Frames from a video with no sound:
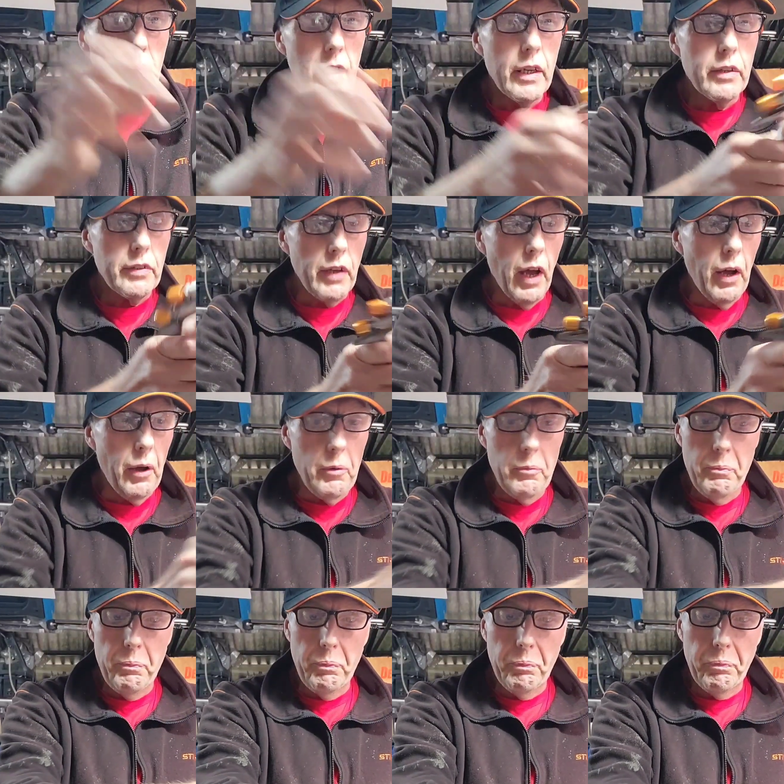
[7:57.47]
So
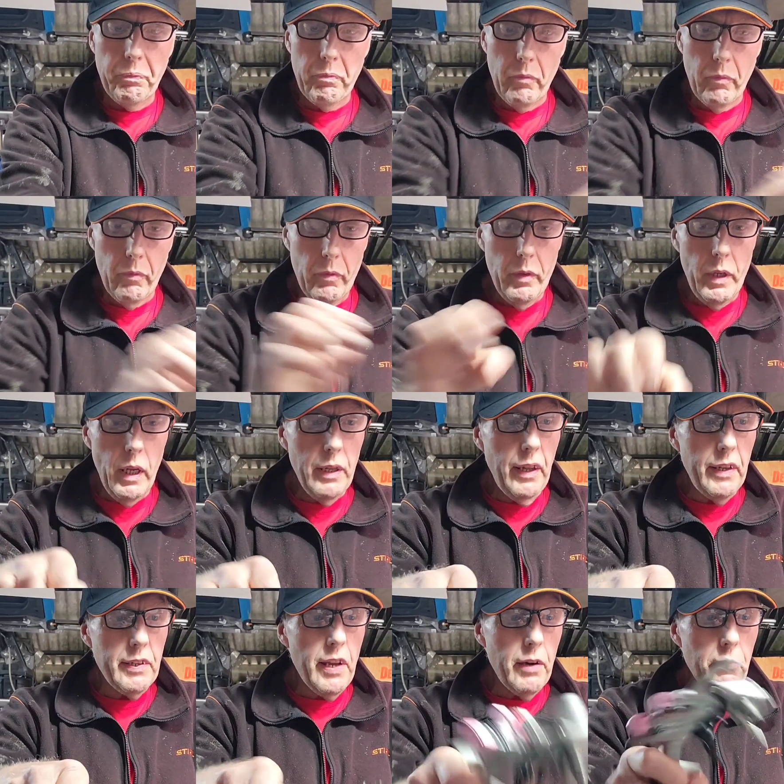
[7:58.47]

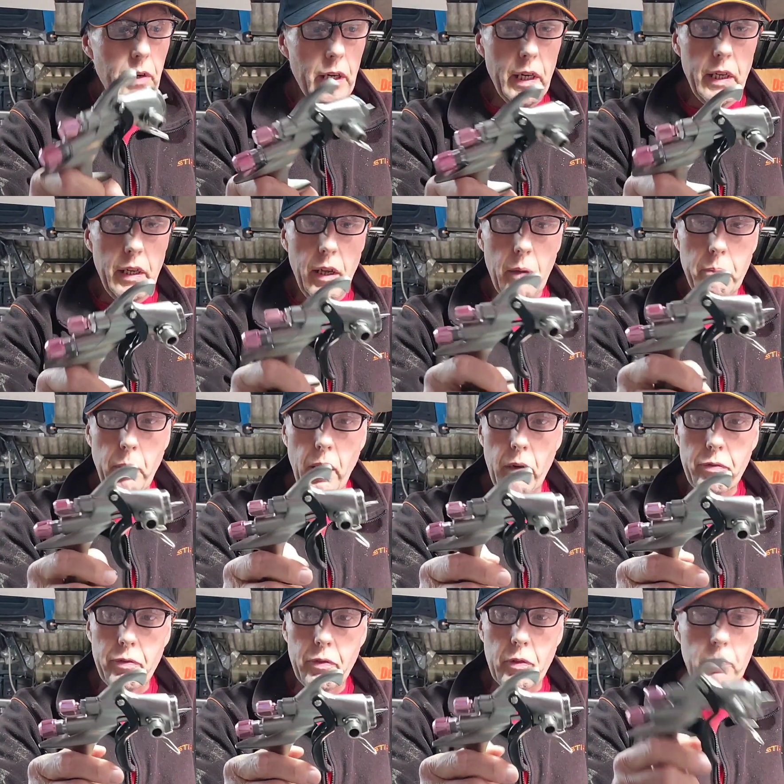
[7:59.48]
that's it really,
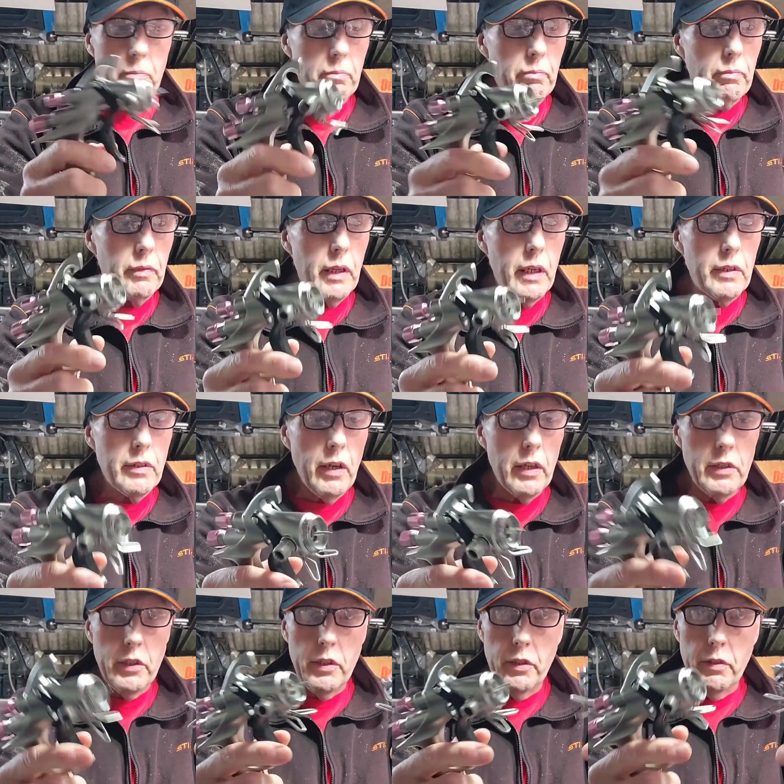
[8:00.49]
apart from it's
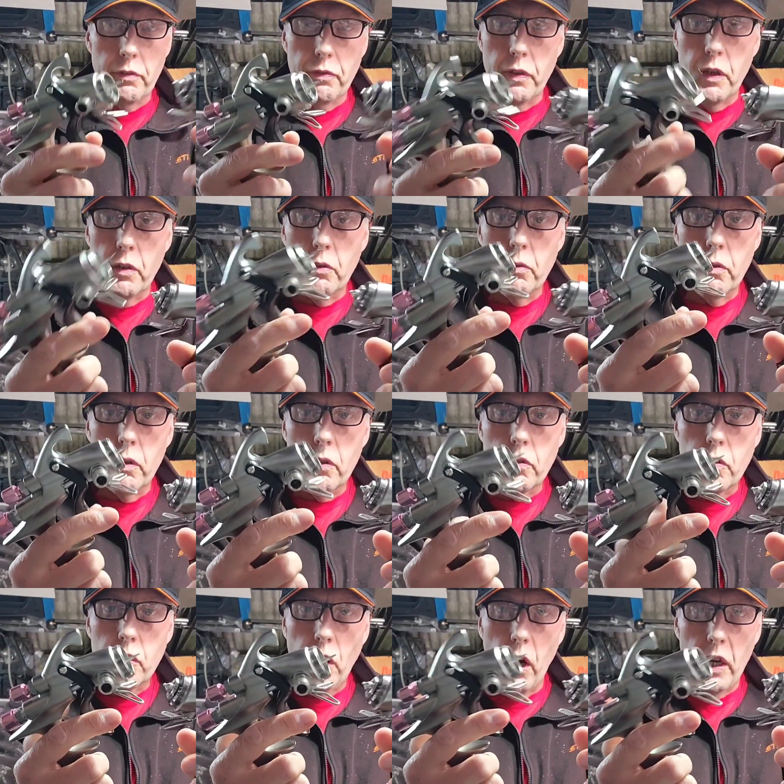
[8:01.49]
just a few
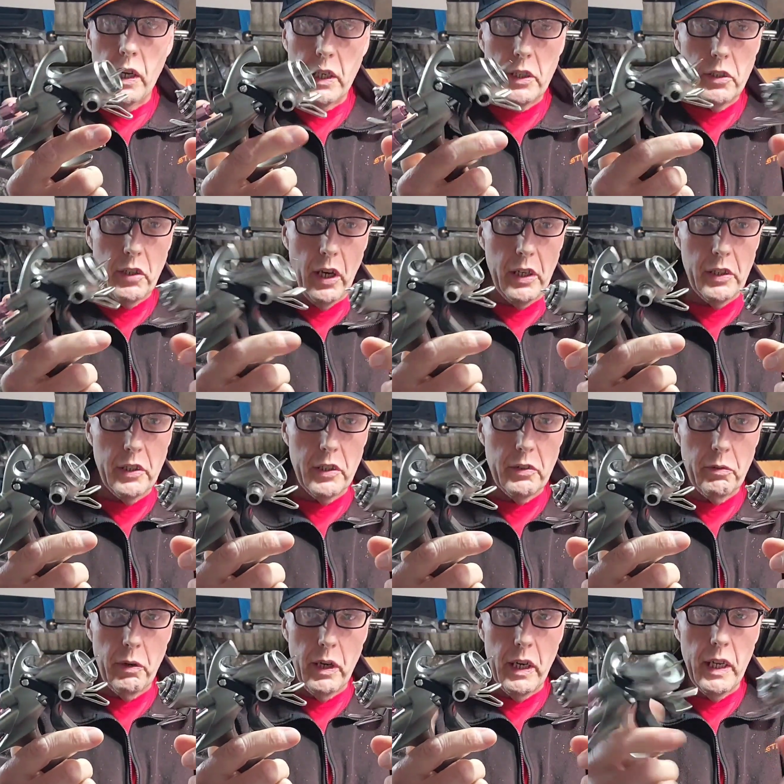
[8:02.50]
styling changes
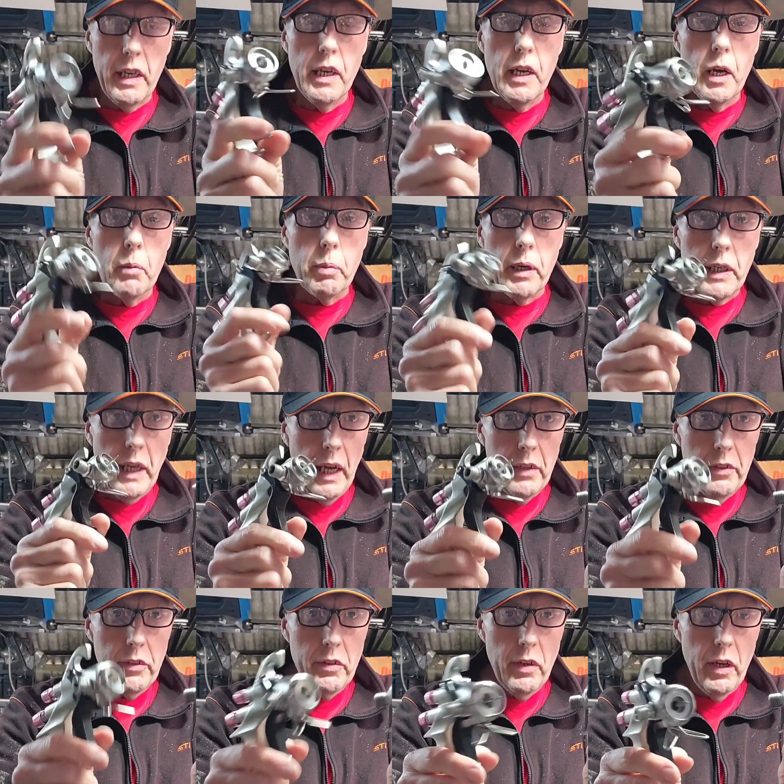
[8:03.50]
really, but the
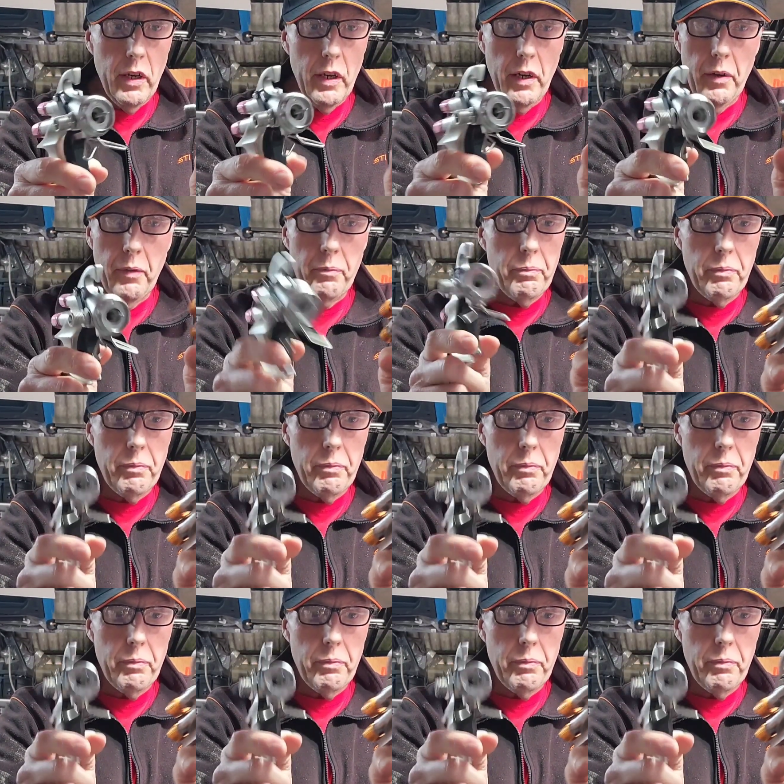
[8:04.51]
guns are